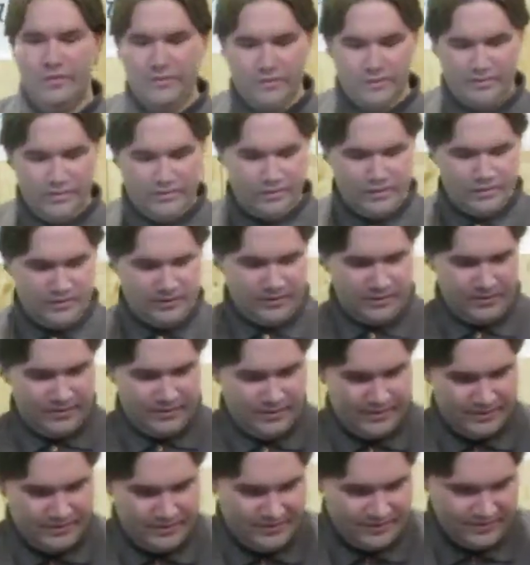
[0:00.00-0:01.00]

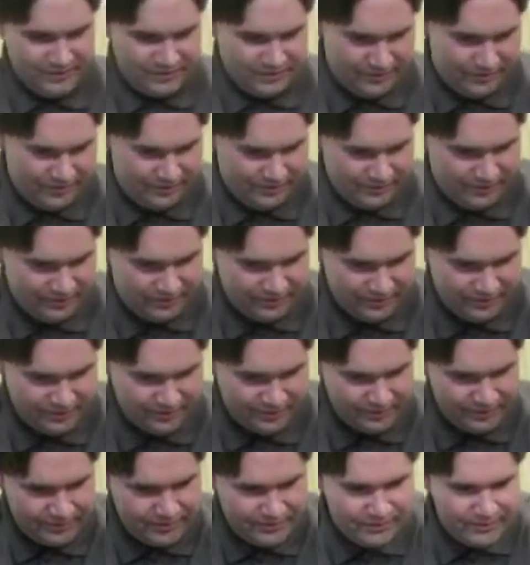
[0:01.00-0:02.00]

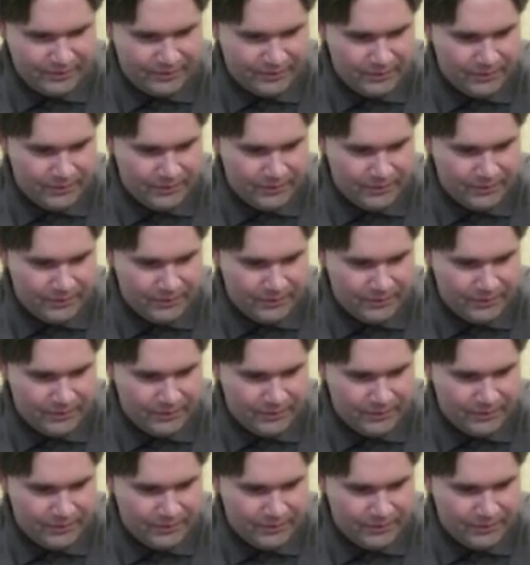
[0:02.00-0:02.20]
[no speech]